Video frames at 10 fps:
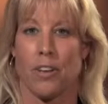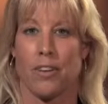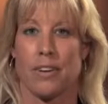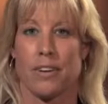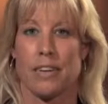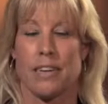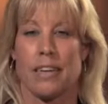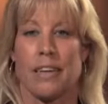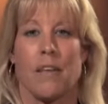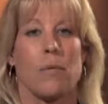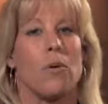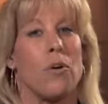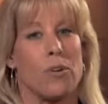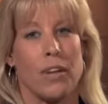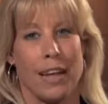other and they will
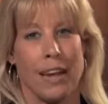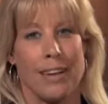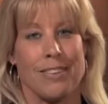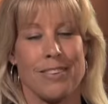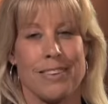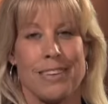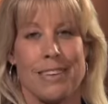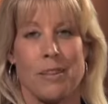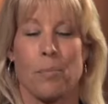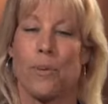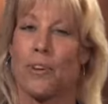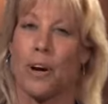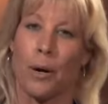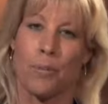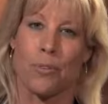hold hands, they'll put
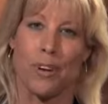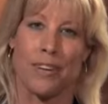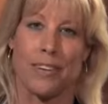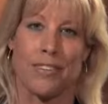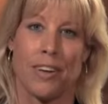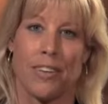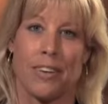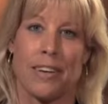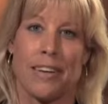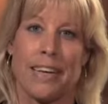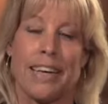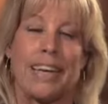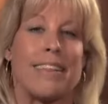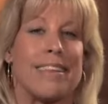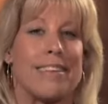their arms around each other,
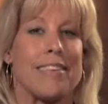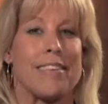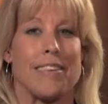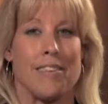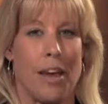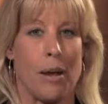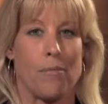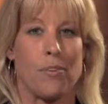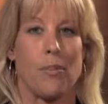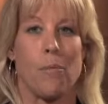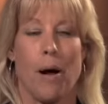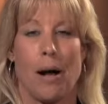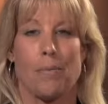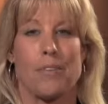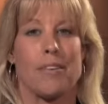and this is the time for the
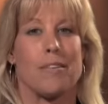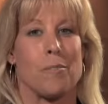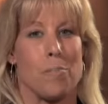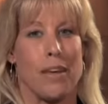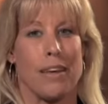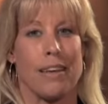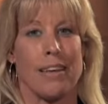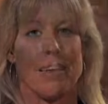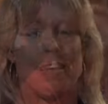moms to speak